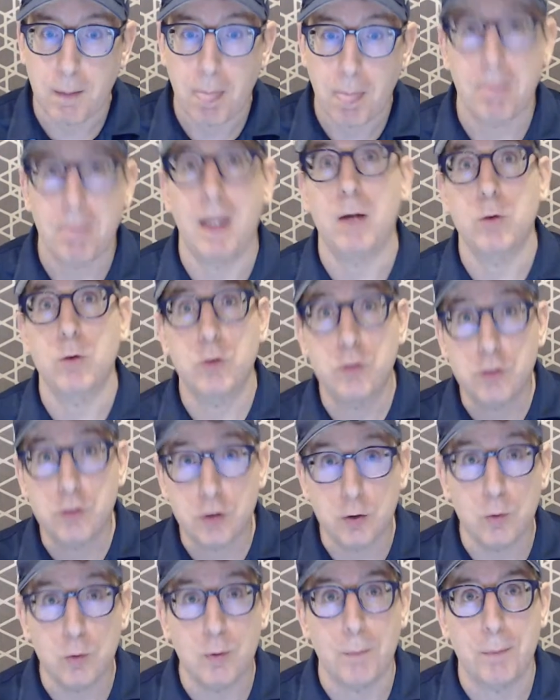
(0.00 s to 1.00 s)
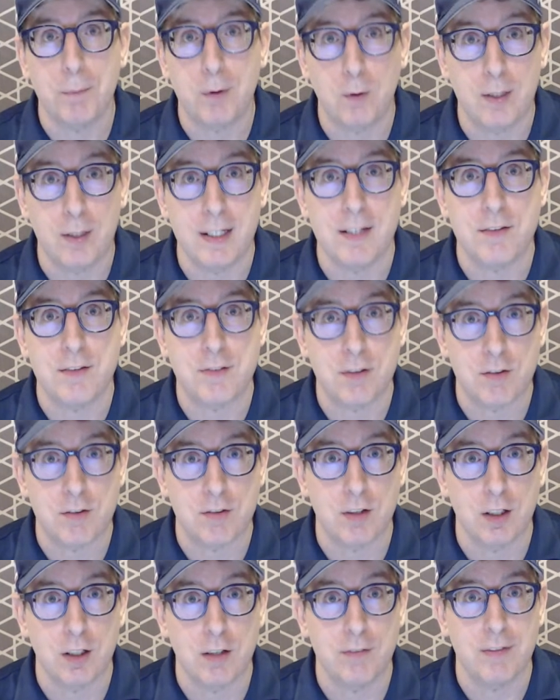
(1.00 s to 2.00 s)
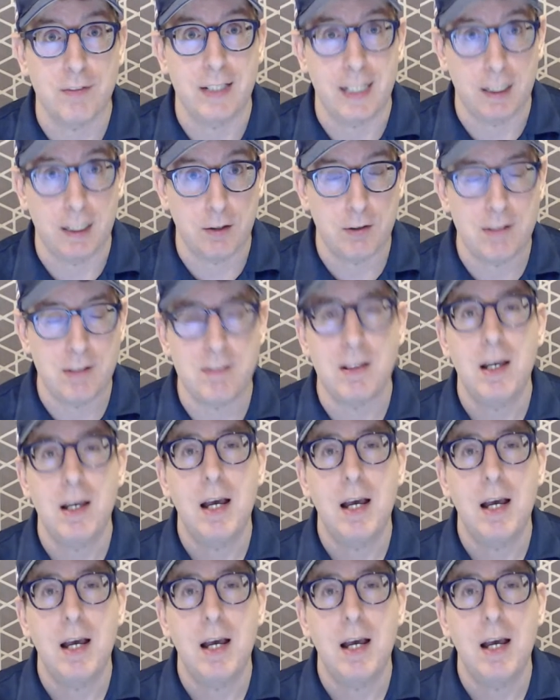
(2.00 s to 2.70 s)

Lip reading: Now, do employees deserve an increase?